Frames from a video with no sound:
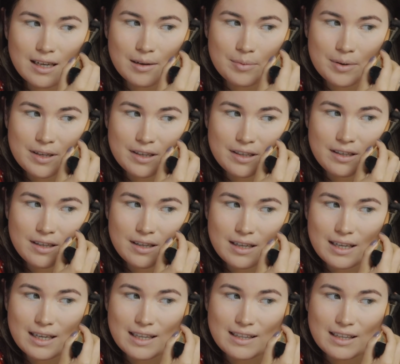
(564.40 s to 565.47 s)
up here,
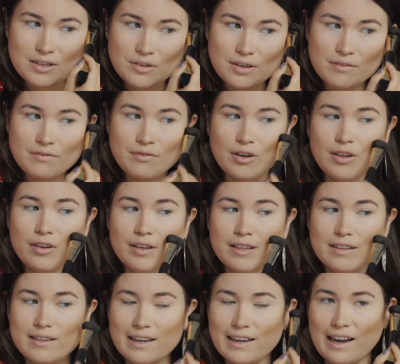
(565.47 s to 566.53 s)
and then you can follow
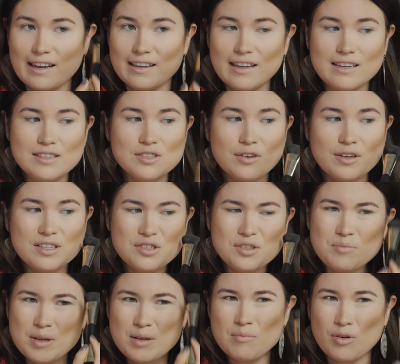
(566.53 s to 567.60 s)
the guideline. So it
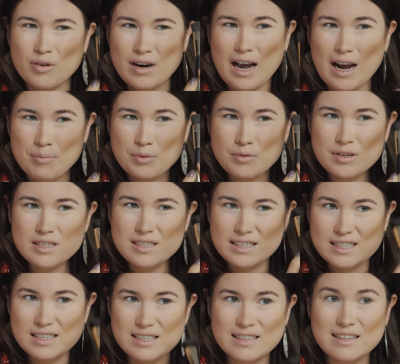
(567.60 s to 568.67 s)
should be more upwards
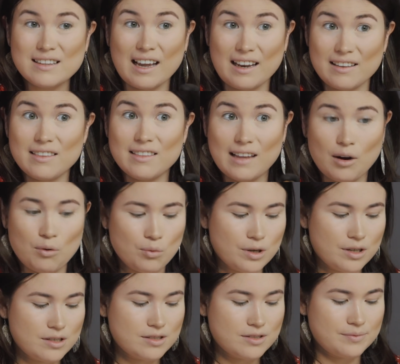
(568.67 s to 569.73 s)
than
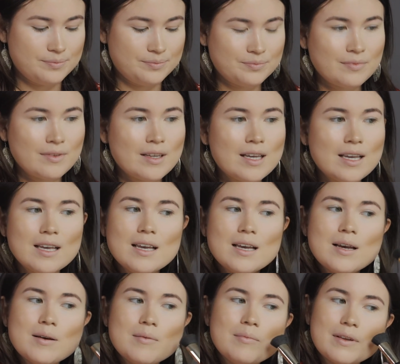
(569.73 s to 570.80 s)
downwards.
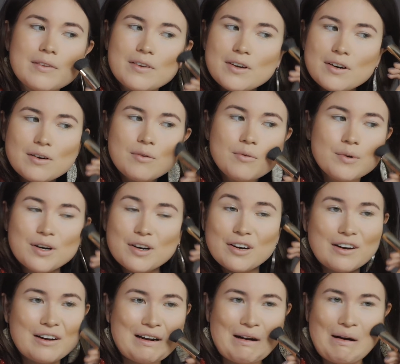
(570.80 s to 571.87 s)
But here we're
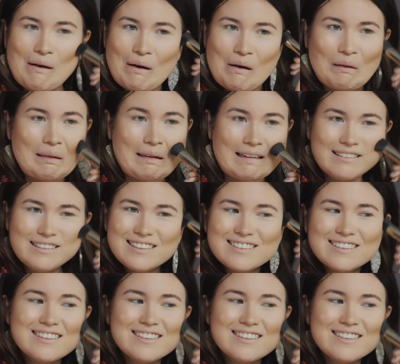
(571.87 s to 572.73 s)
gonna go all in.